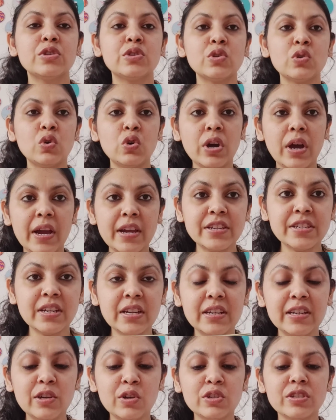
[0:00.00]
So, hi
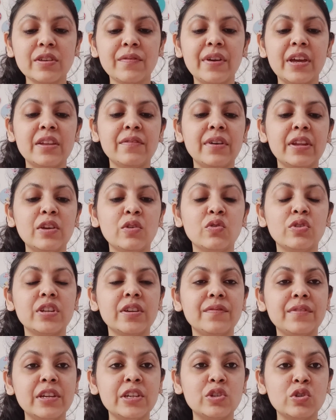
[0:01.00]
dear Leos, a very very good
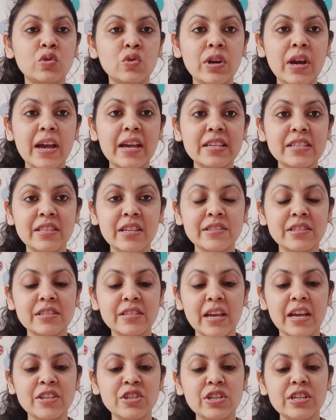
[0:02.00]
evening to you guys. This
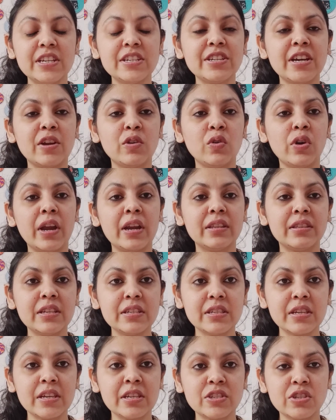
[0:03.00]
is Anjali Tarot and
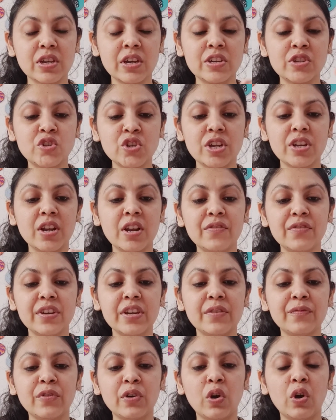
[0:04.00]
this is a general
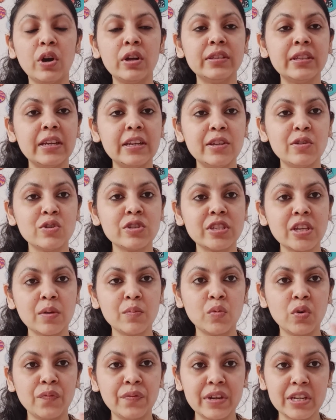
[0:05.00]
reading for all the Leo
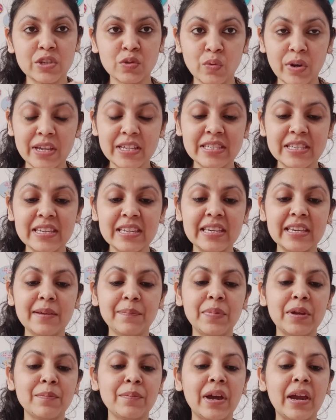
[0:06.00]
Sun, Moon, Venus, Rising.
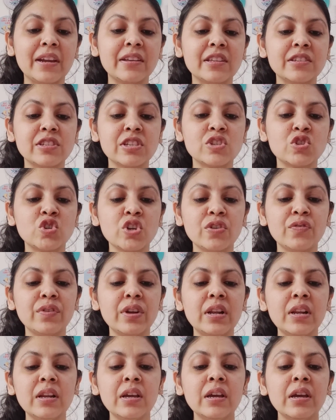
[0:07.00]
Keep in mind this is
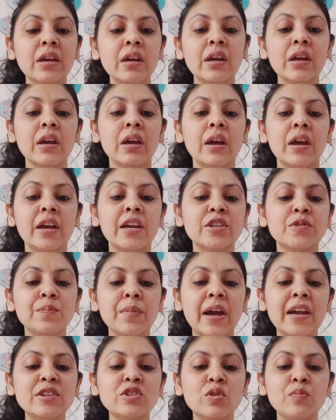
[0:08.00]
general. It
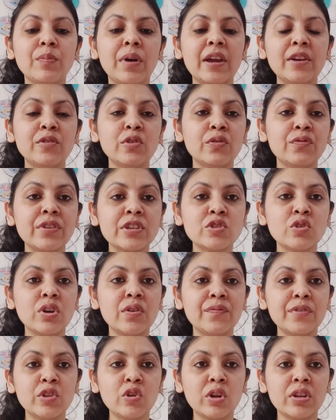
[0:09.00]
might or might not
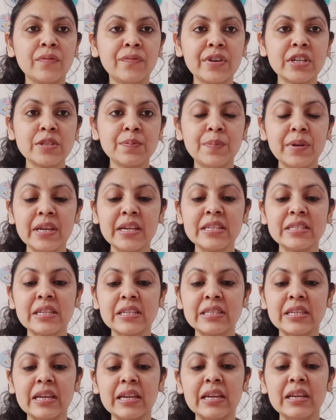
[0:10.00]
resonate with you at the first place.
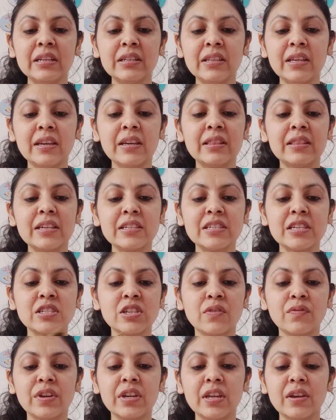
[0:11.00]
The second thing, this is
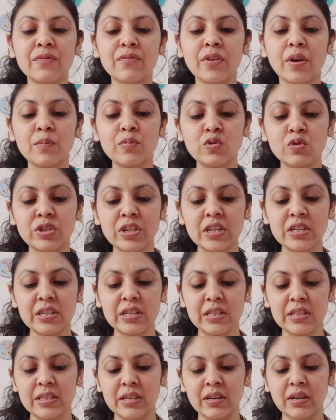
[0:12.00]
a reading from today
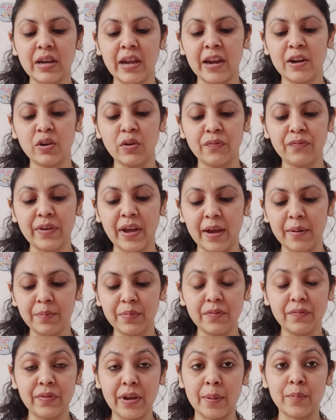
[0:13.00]
till the end of
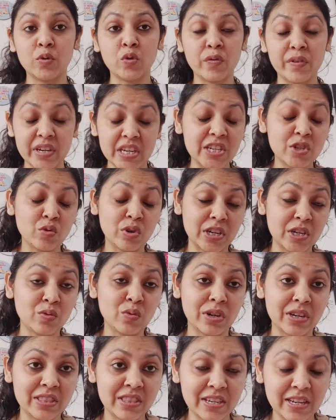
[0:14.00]
February
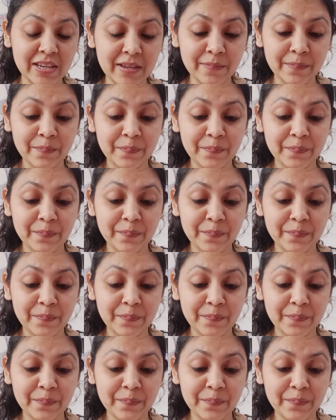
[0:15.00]
2023.